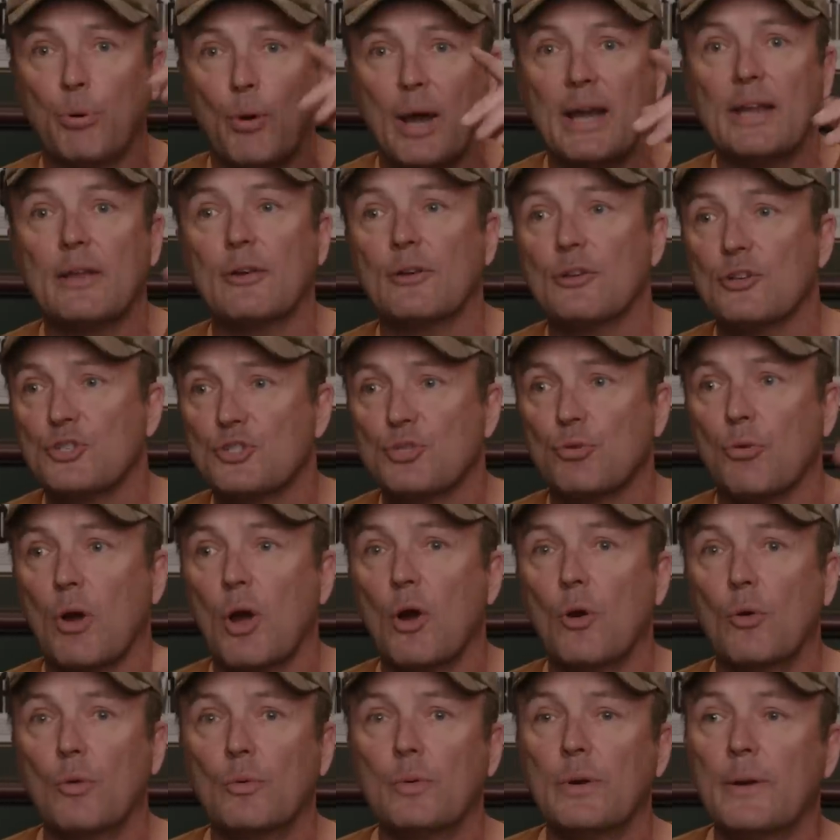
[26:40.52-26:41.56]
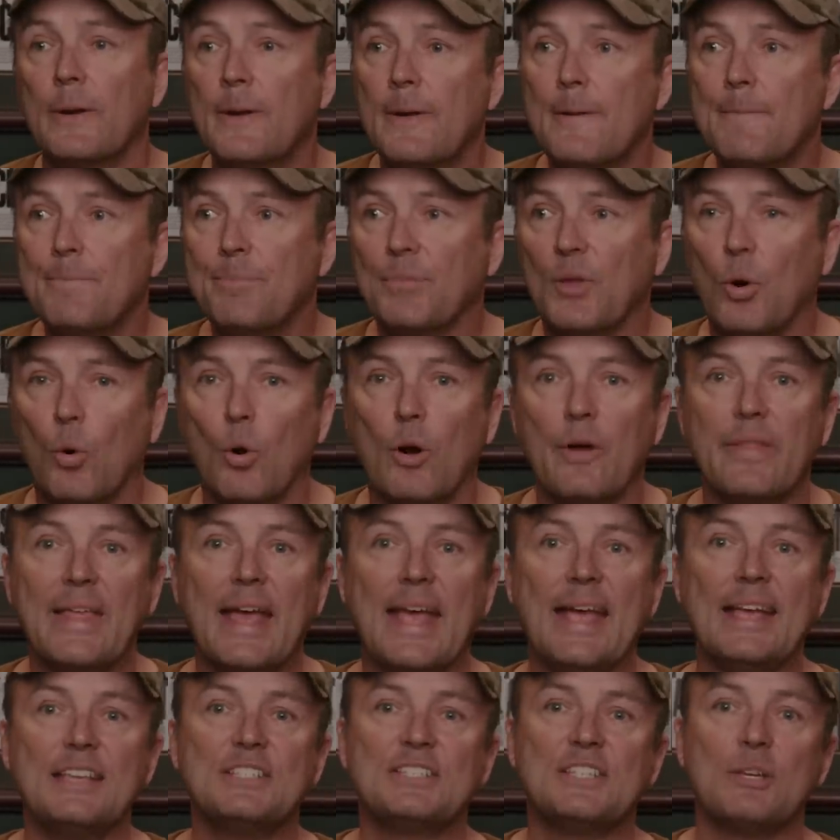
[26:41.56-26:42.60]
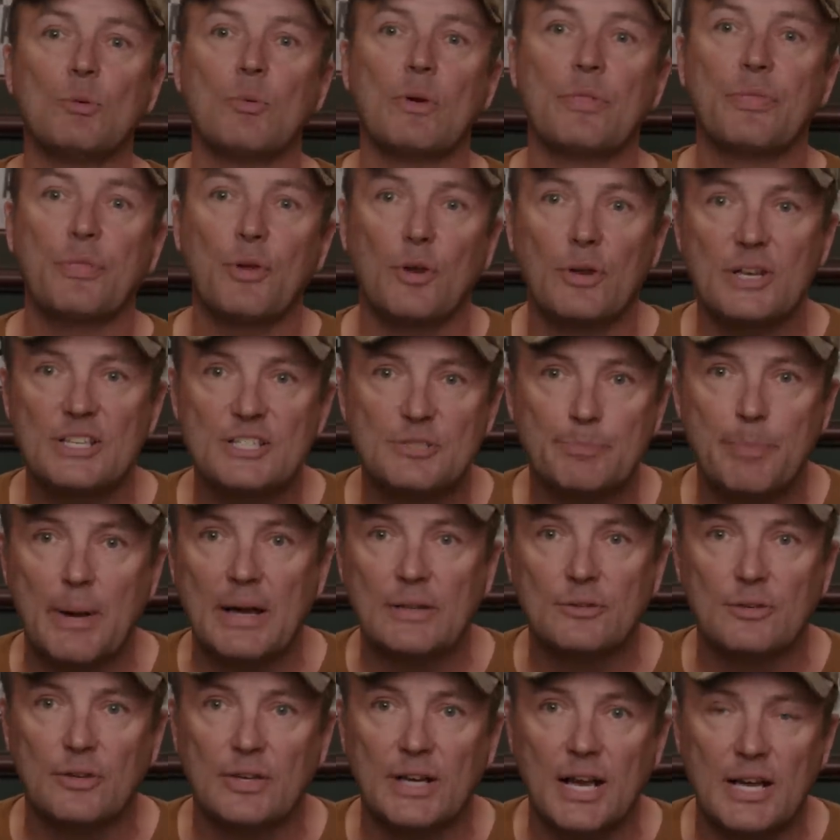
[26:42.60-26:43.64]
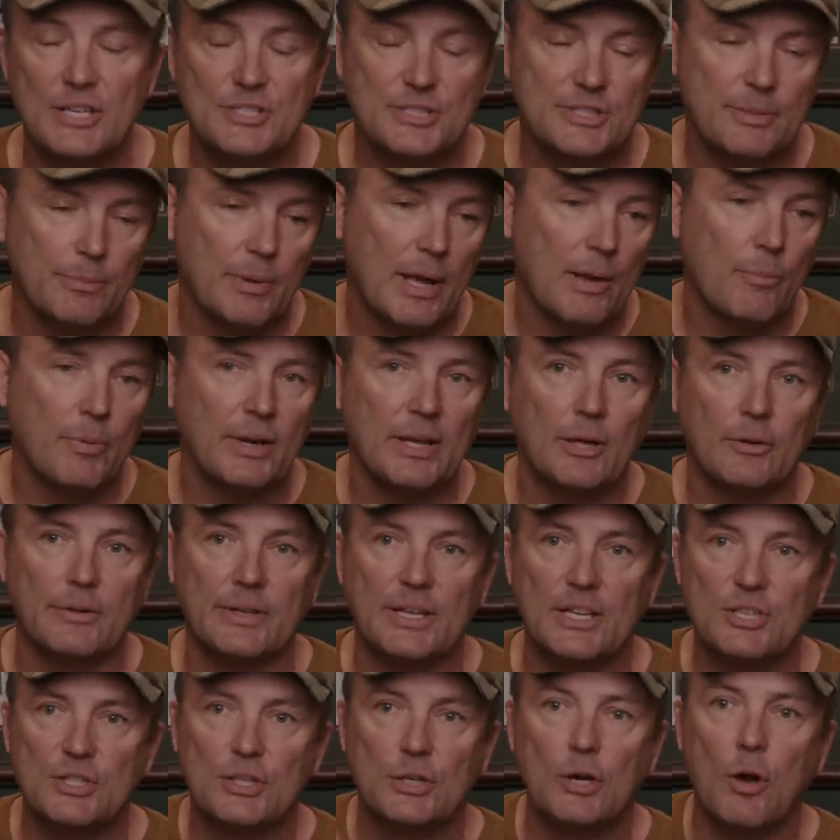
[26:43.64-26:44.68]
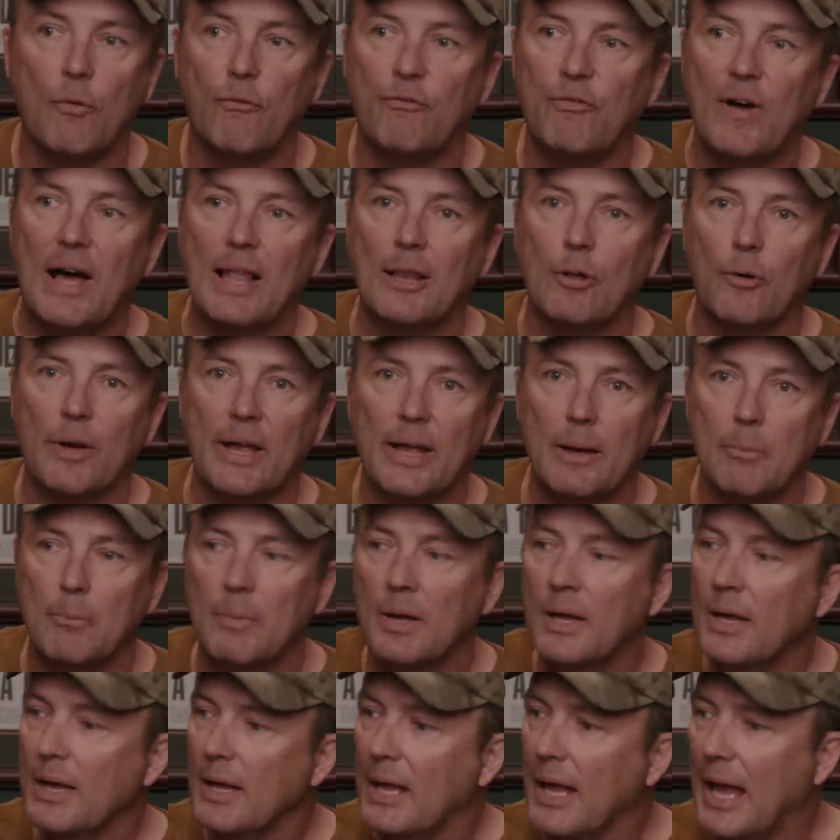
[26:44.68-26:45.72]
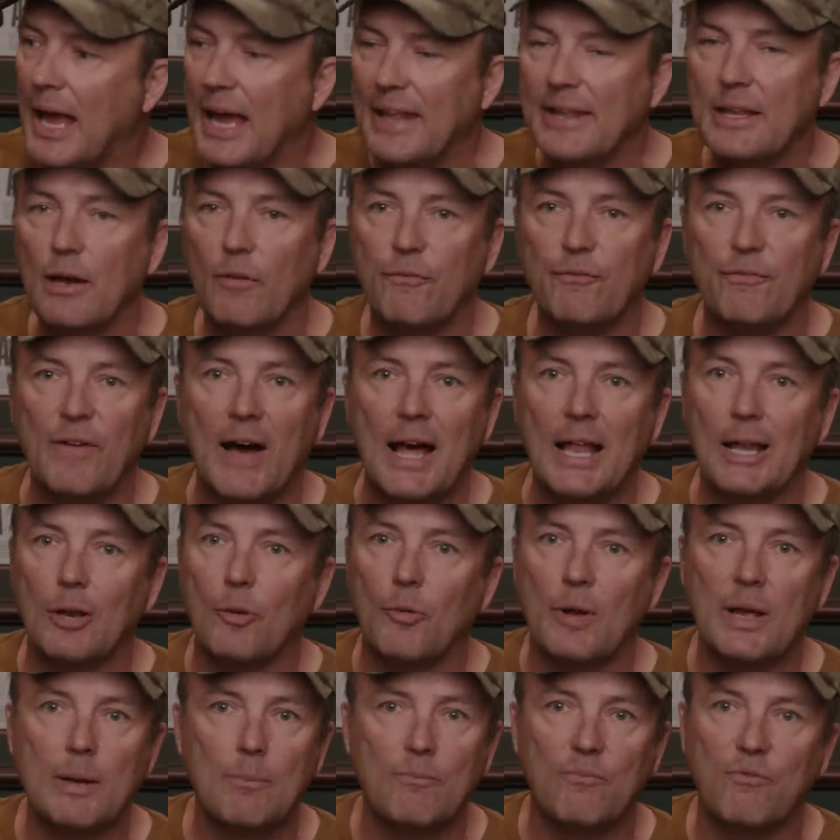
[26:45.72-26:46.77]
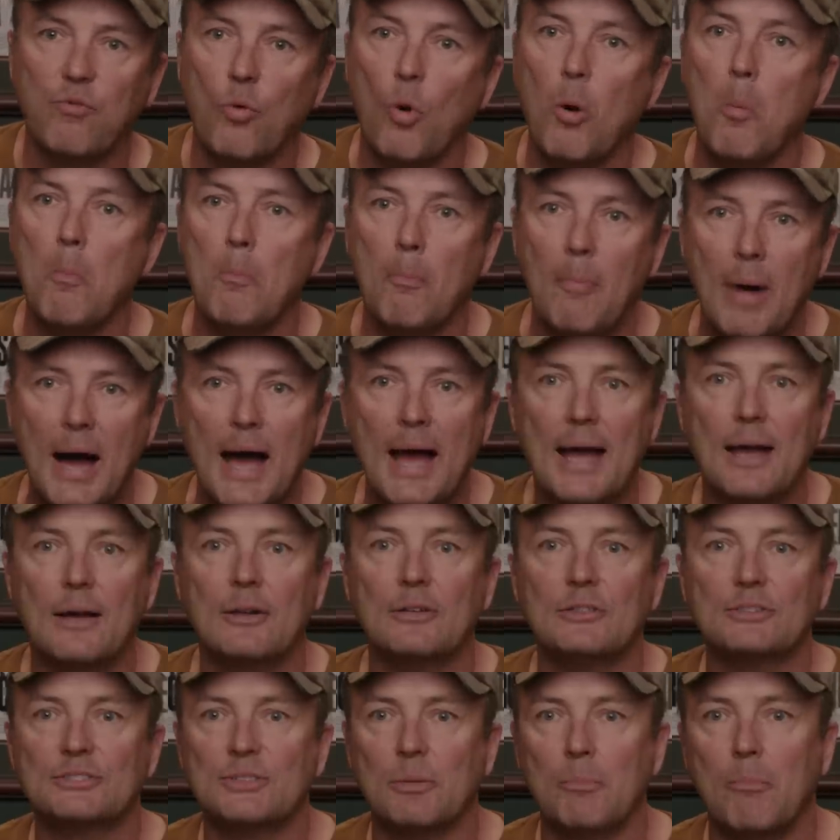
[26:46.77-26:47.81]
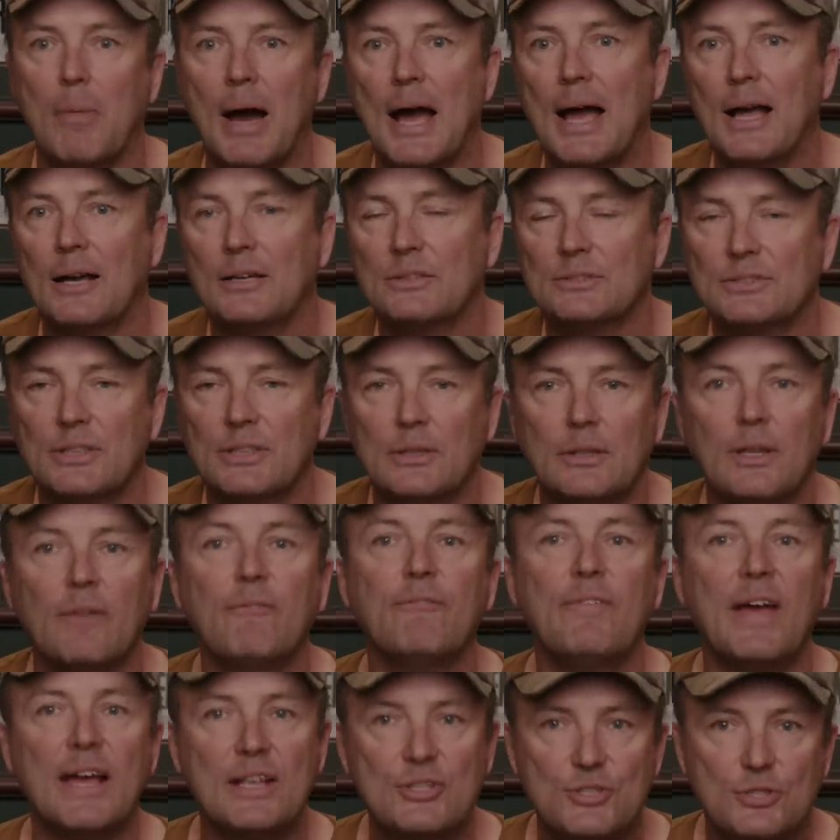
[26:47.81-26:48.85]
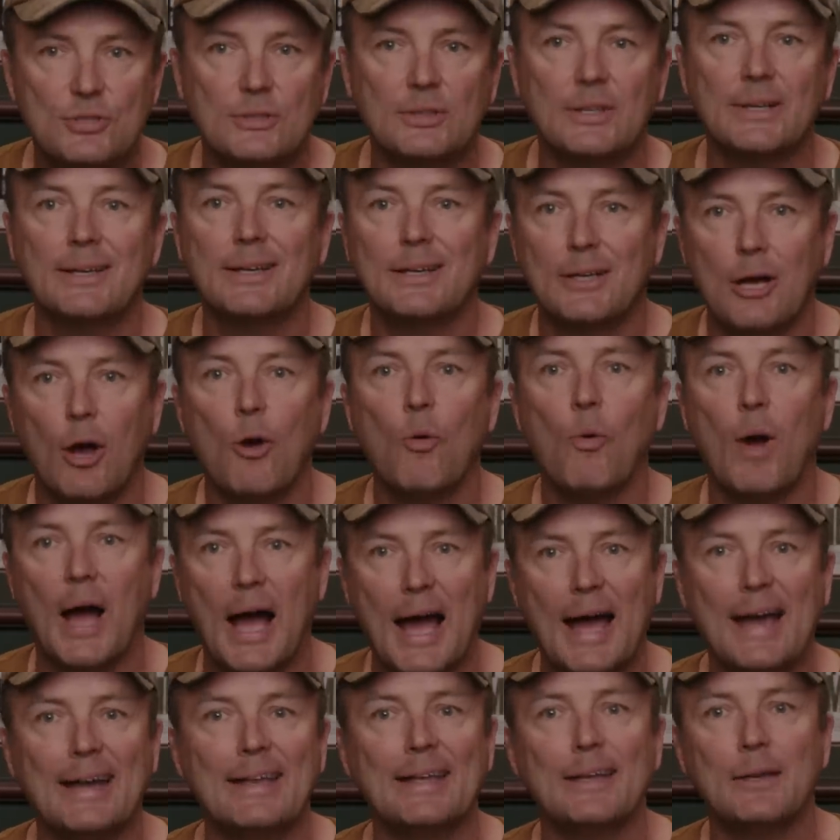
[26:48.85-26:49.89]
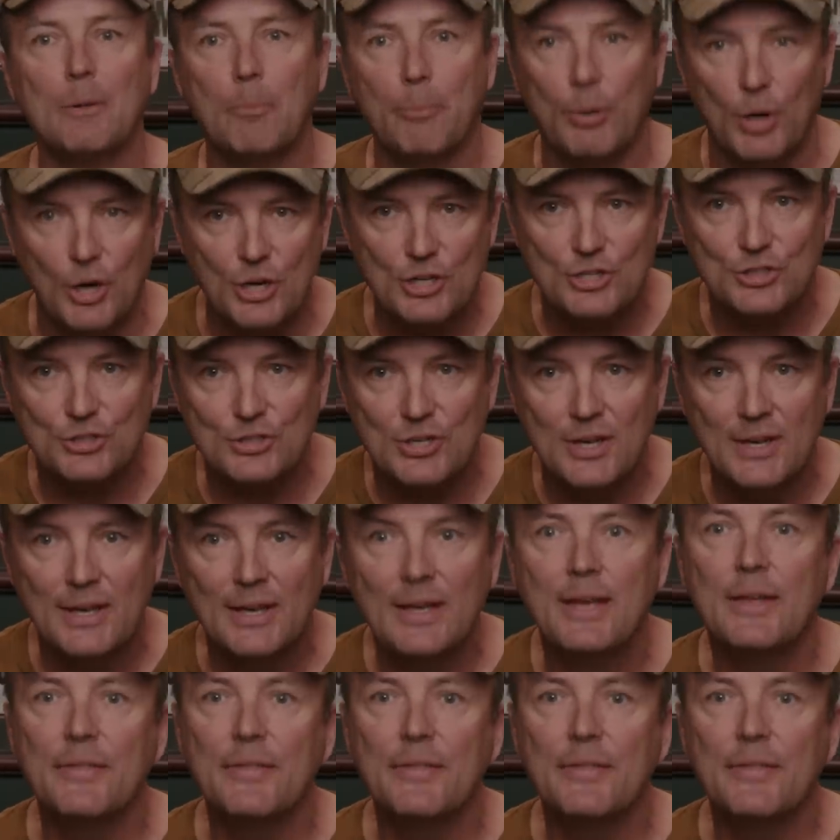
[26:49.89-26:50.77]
the Predator drone or the A C one thirty Spectre gunship. Oh, we don't need you, go follow him. And they'll follow him for miles and miles. They'll eventually go hide in a bush